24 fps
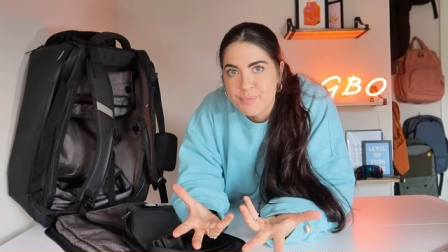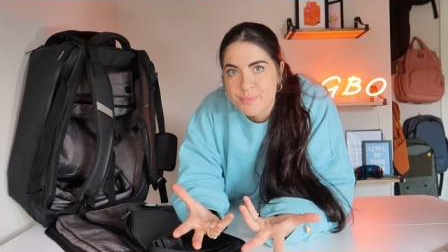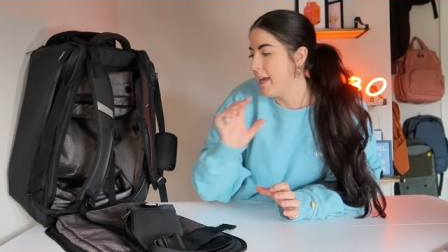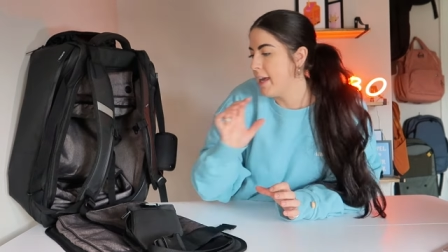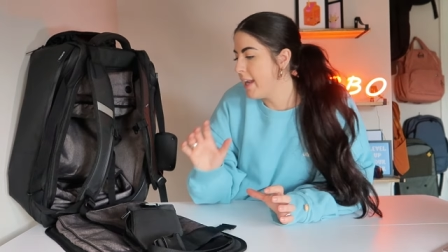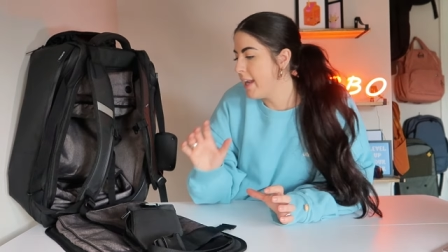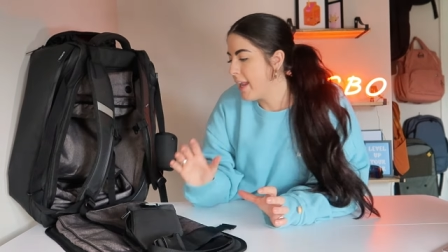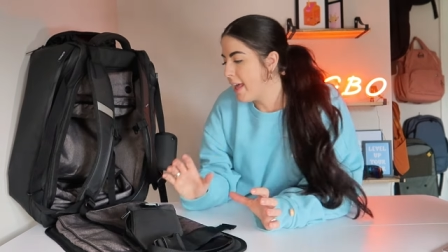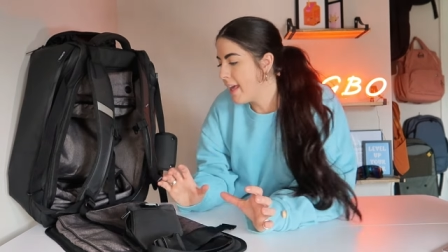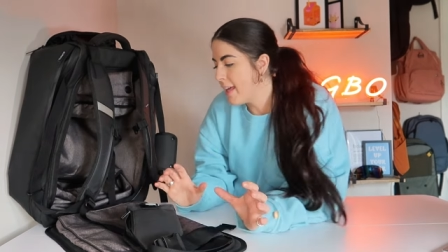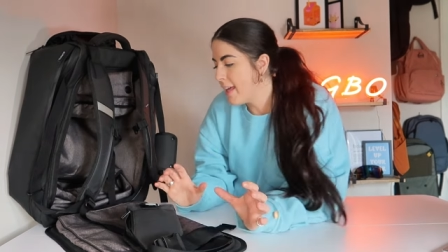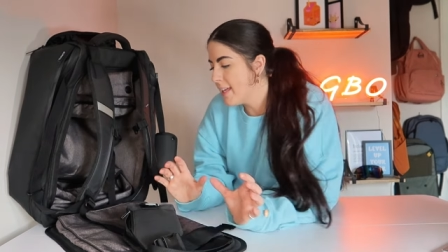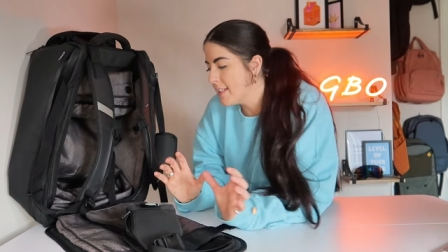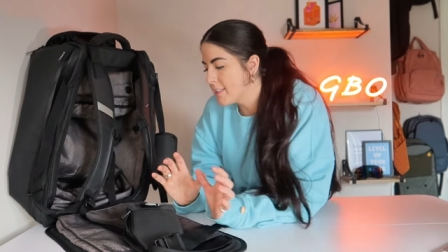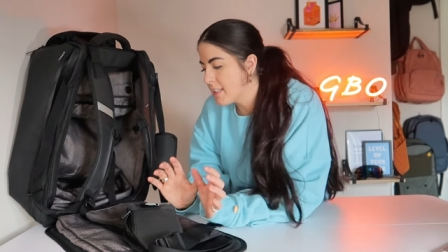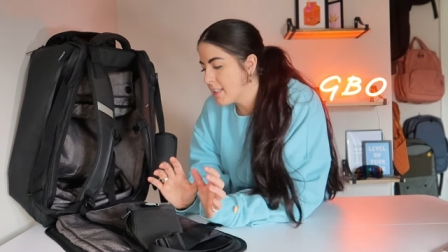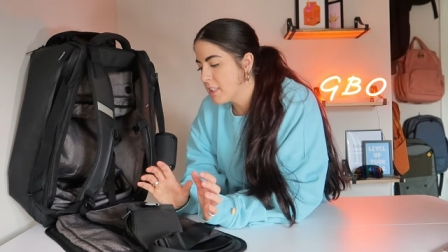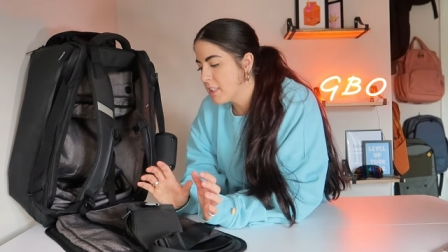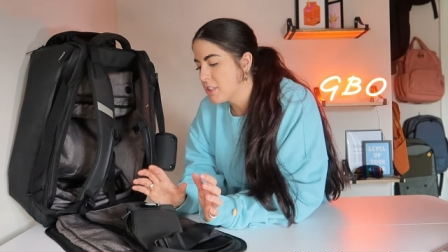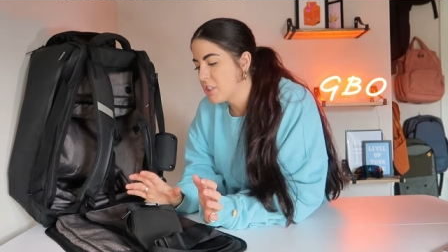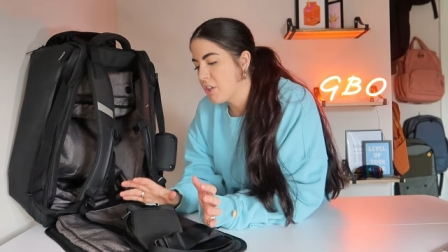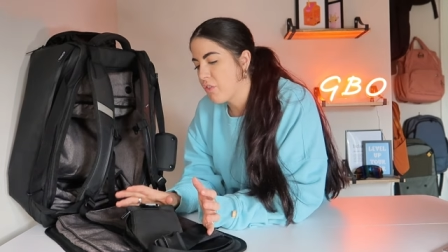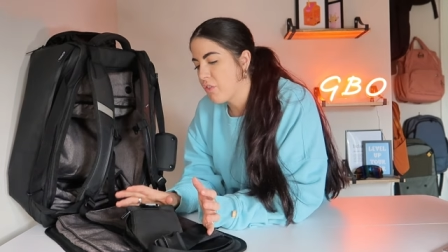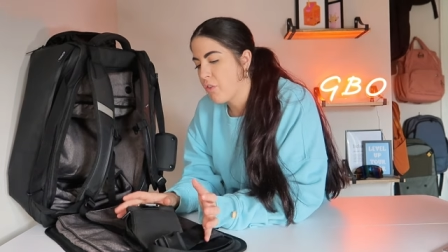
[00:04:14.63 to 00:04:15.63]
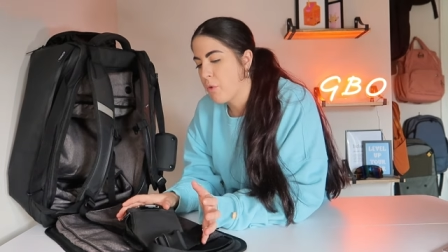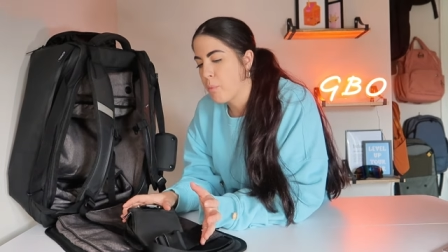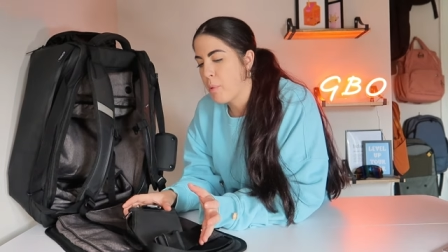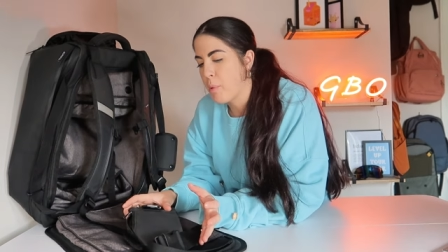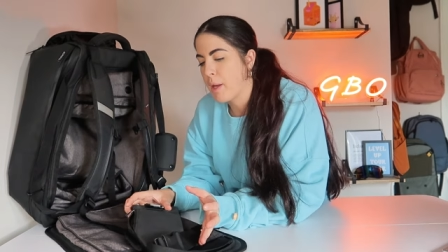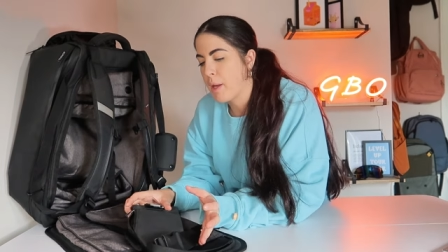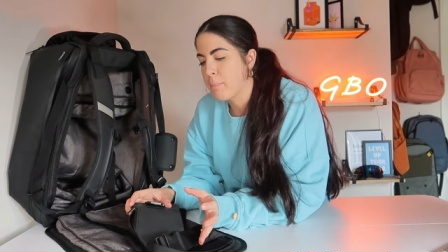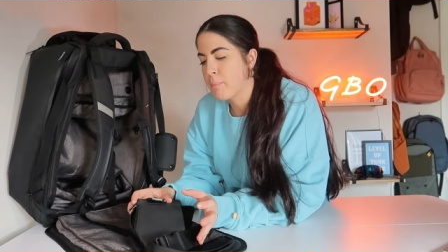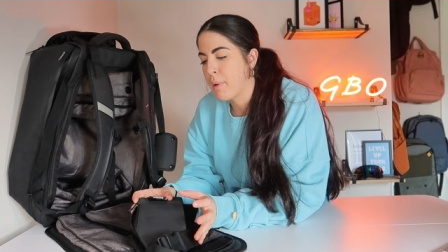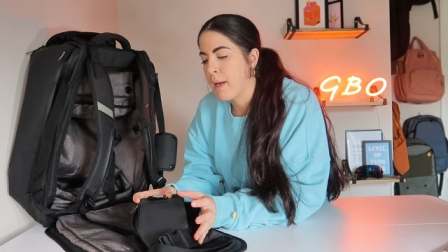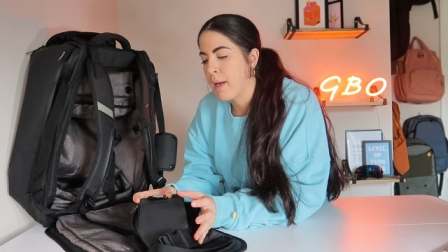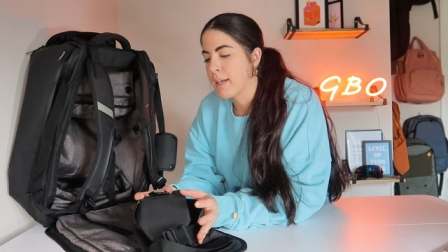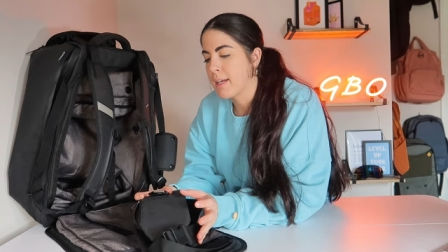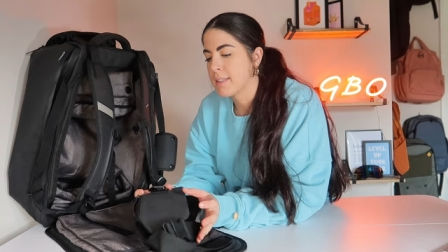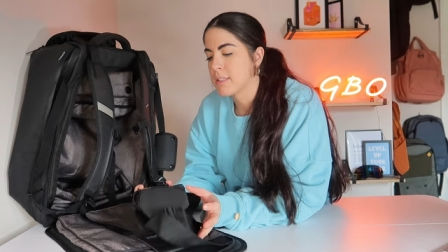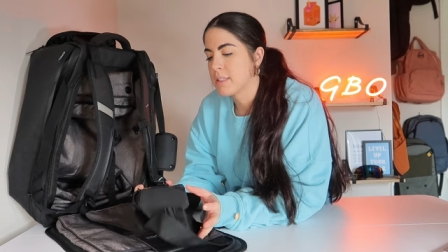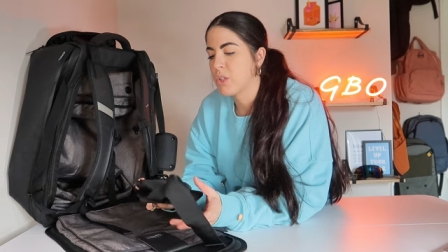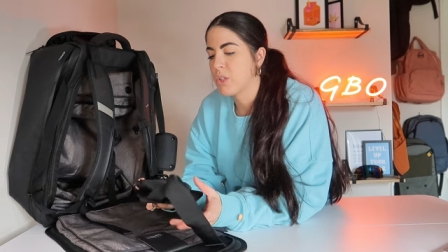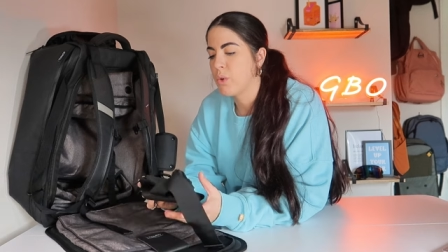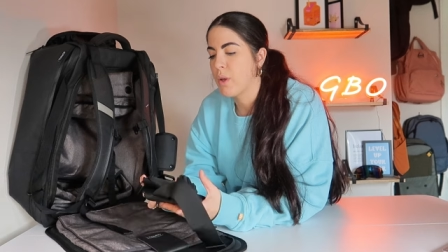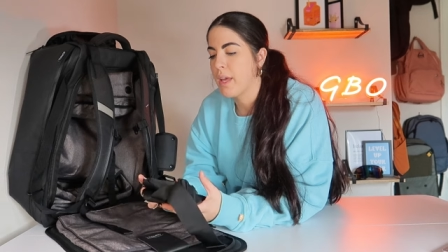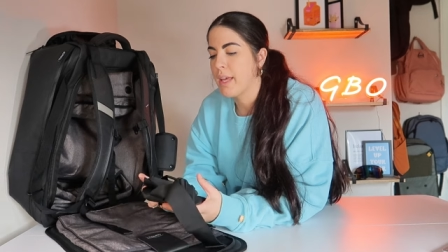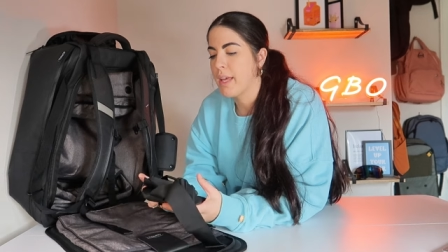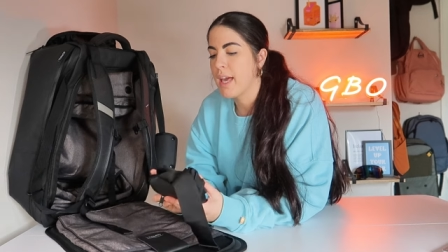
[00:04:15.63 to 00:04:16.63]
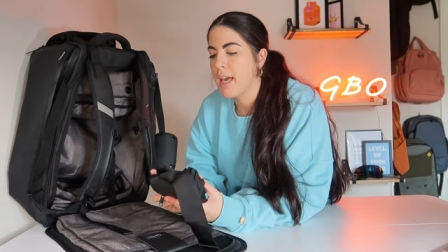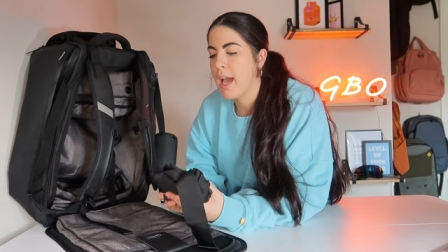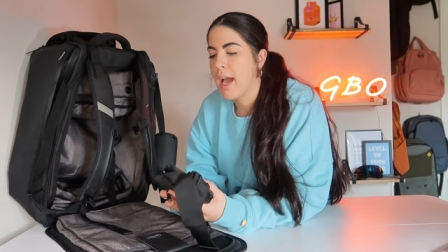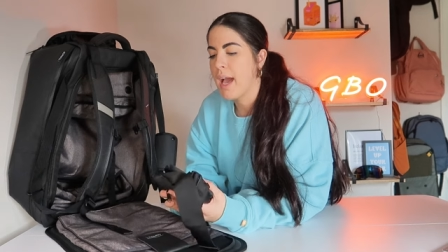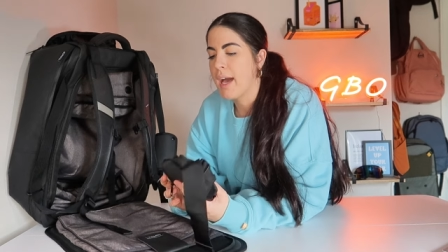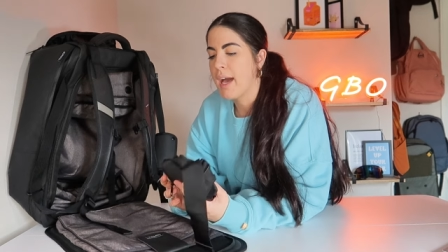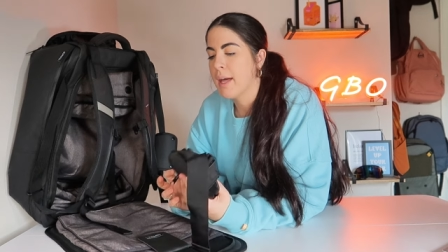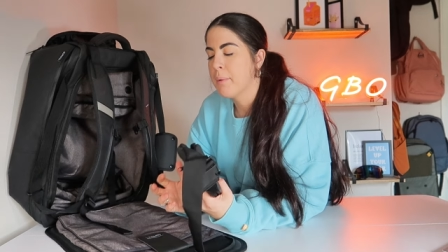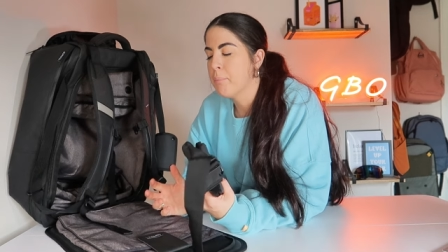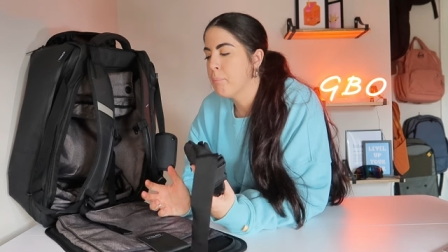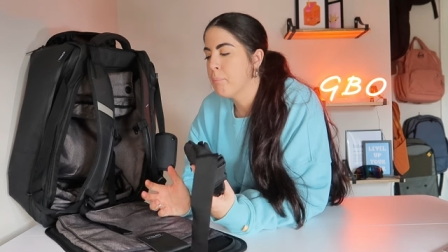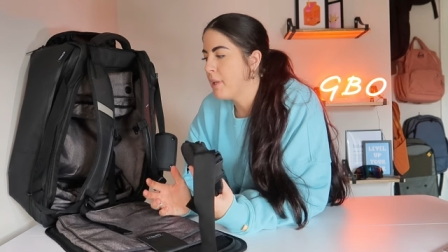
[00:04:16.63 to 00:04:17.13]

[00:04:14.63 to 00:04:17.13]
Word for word: It is a duffel backpack so it can